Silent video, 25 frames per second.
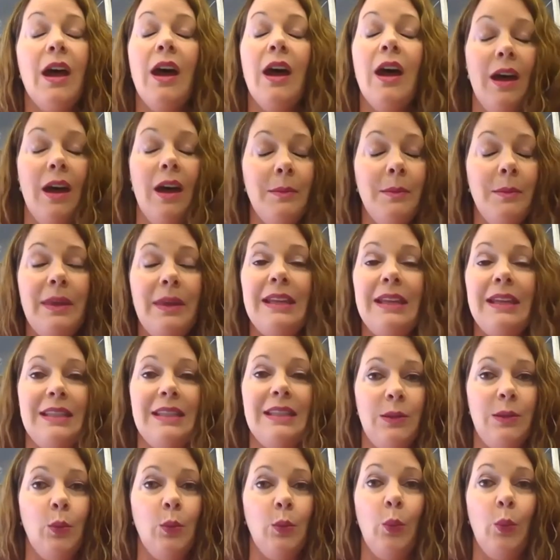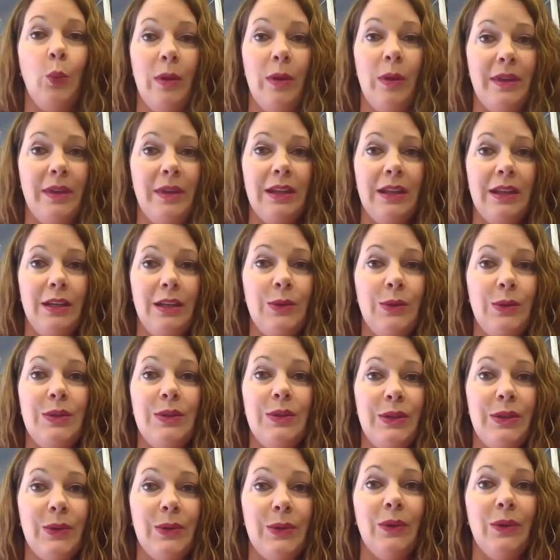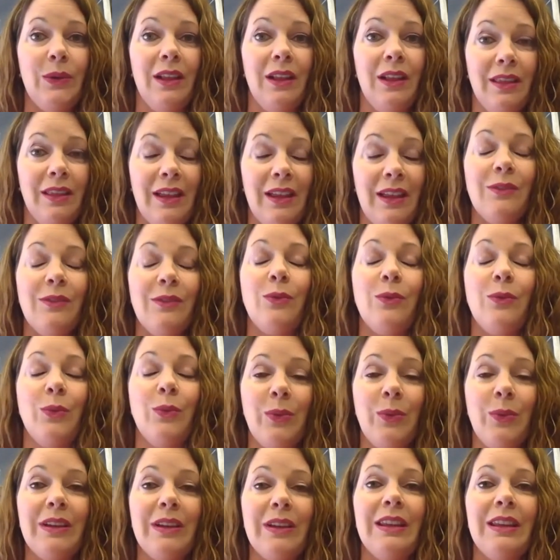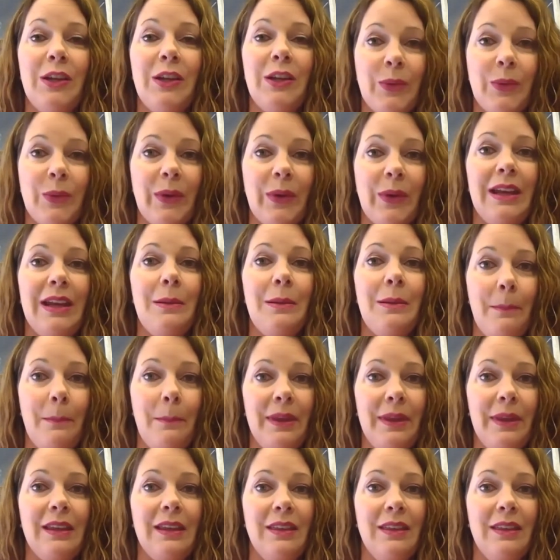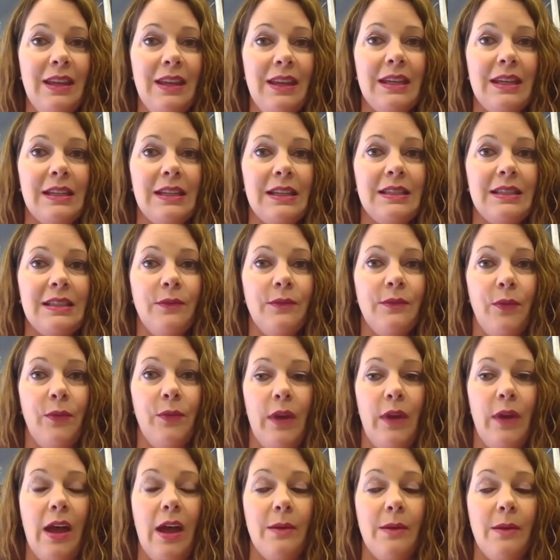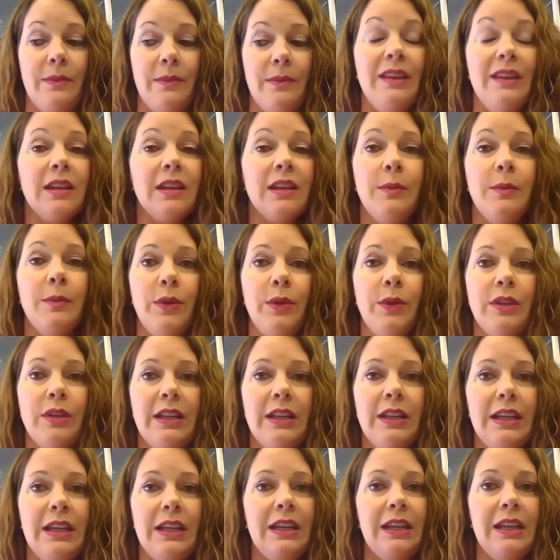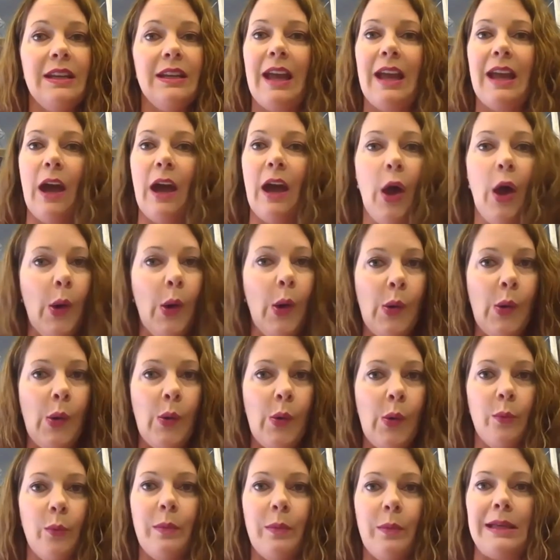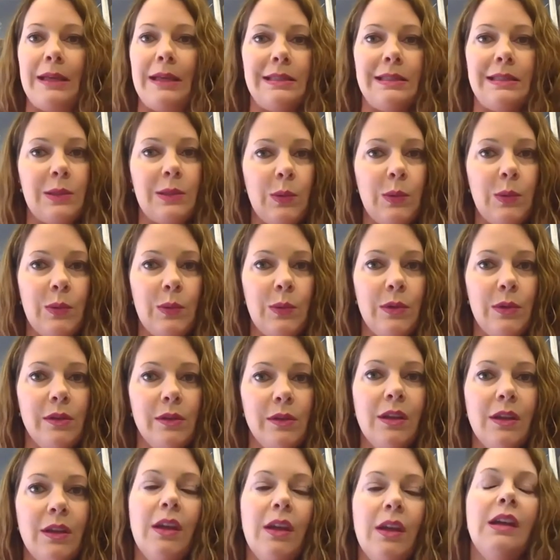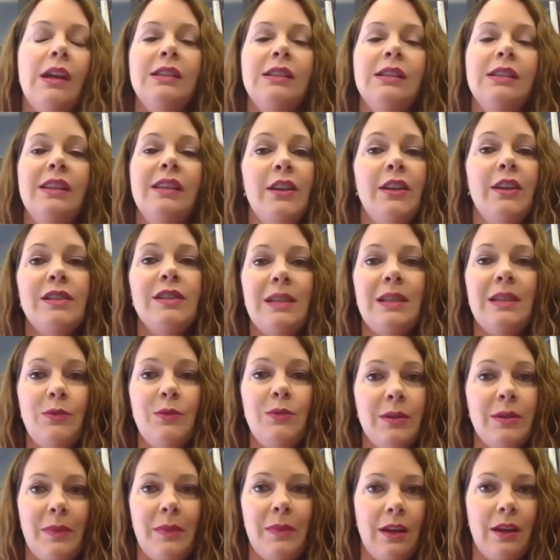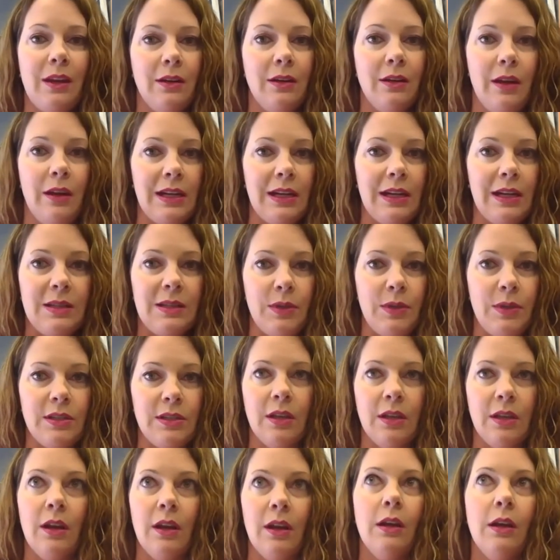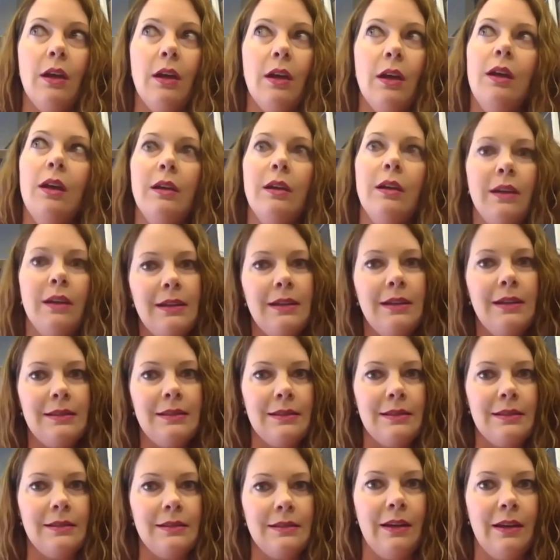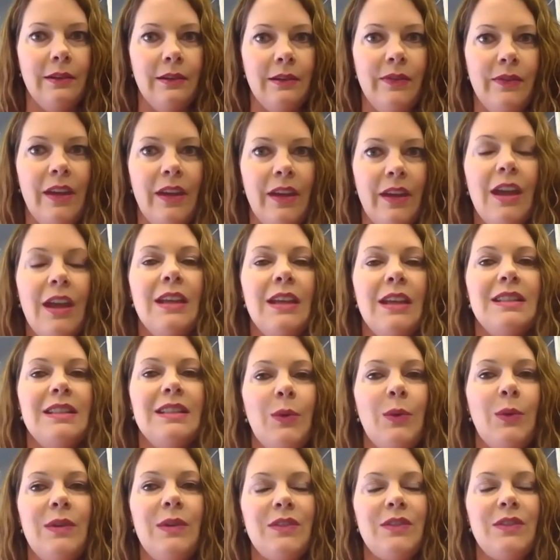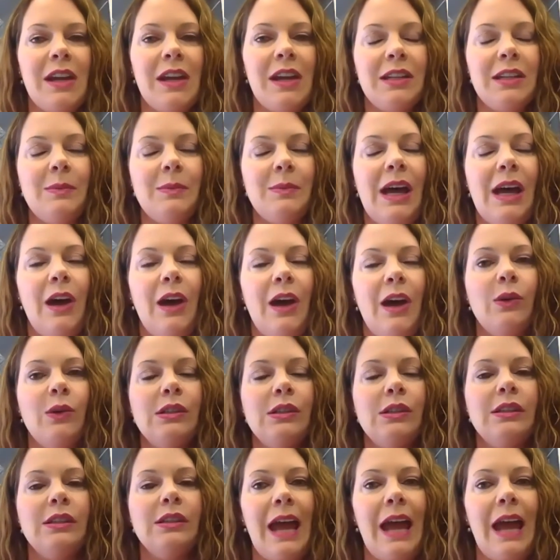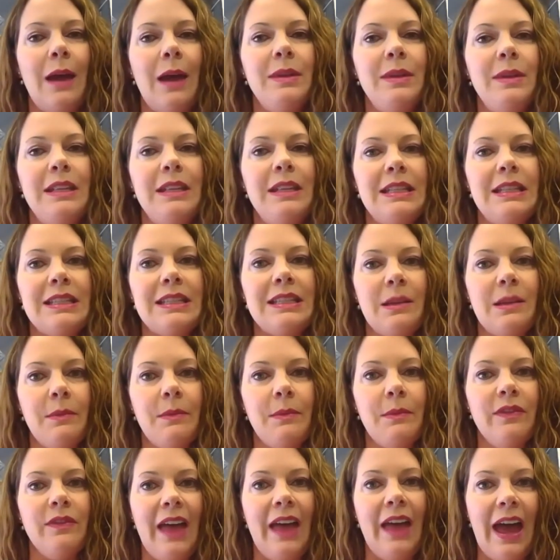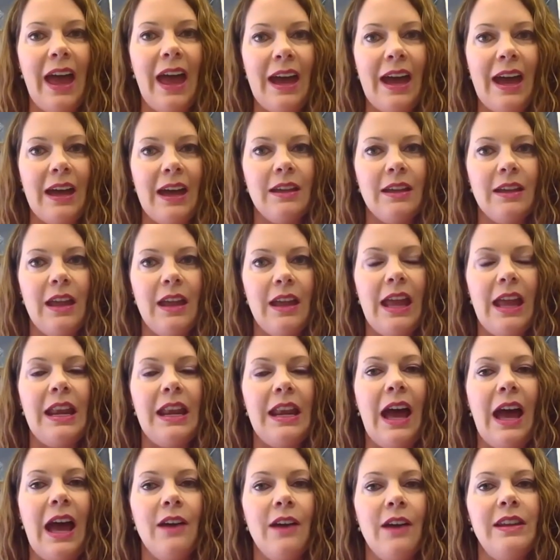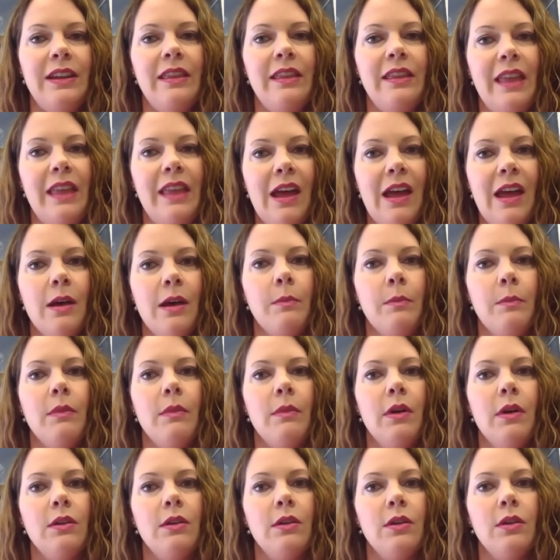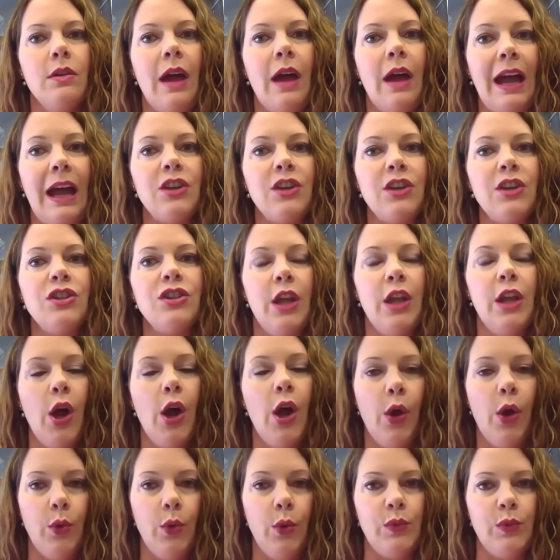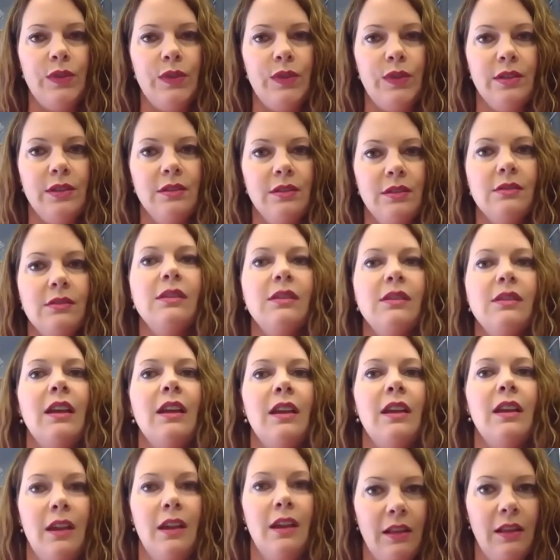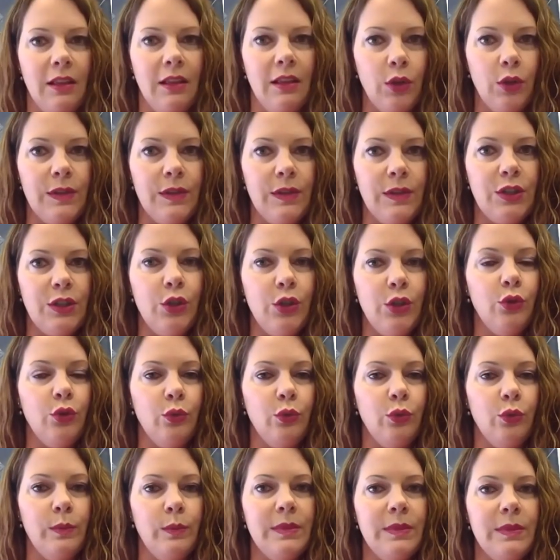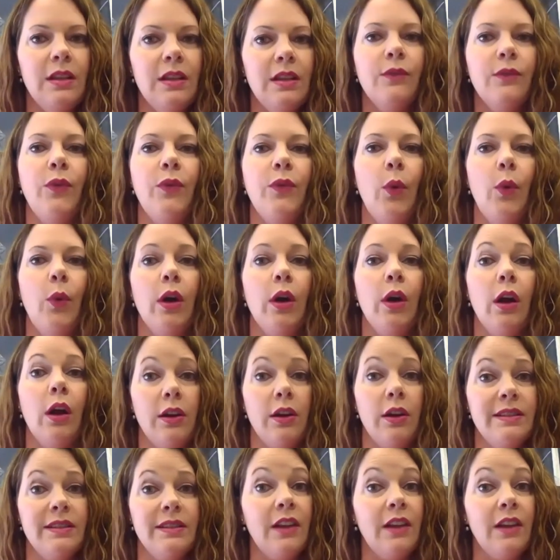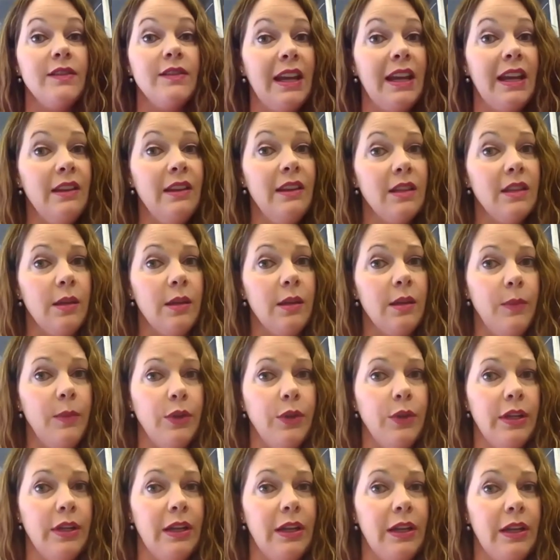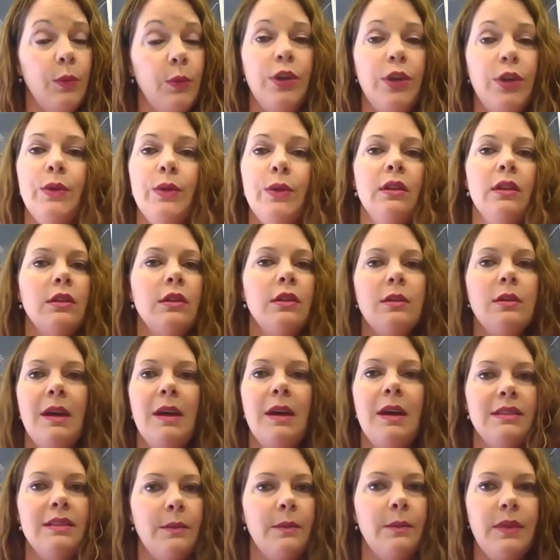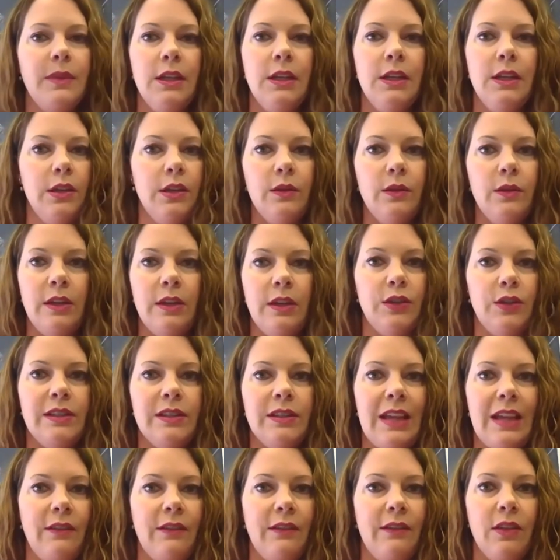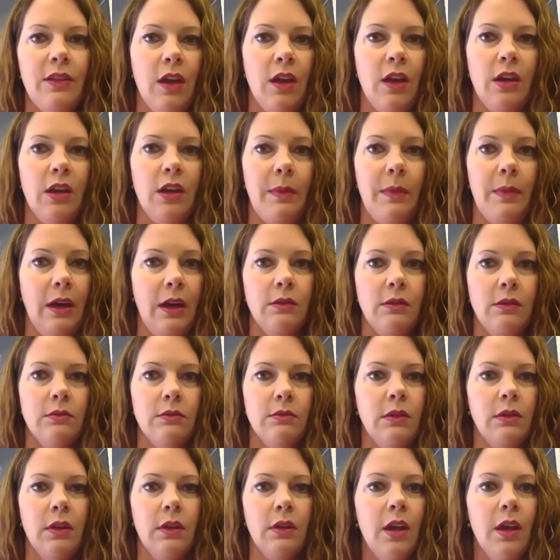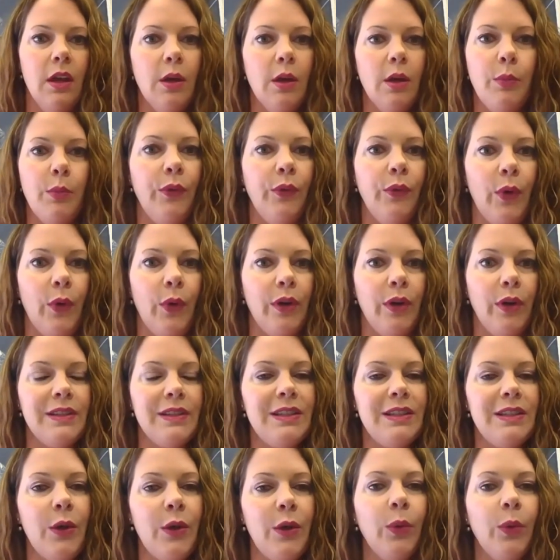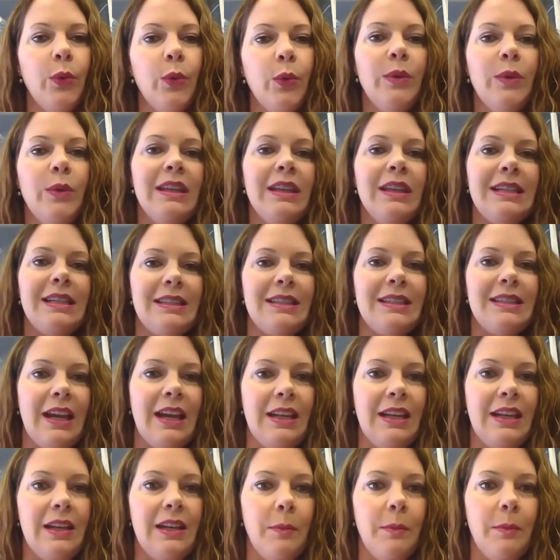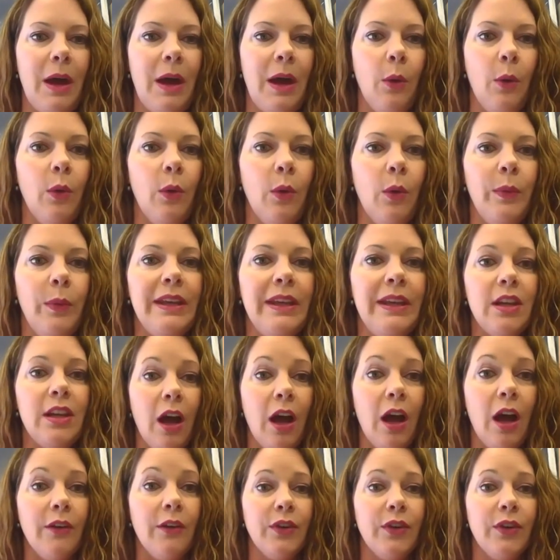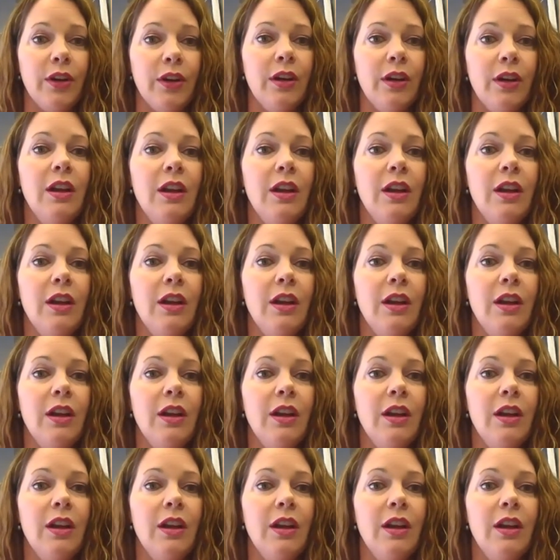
amazing women who do a lot of really great big things in the community, at home, at school. They're subject matter experts on all kinds of stuff. So we've talked about tapping into some of that and having them actually host little Zooms for ourselves and the community where you can learn about something new that you just haven't thought about before. So we're really excited about what we can offer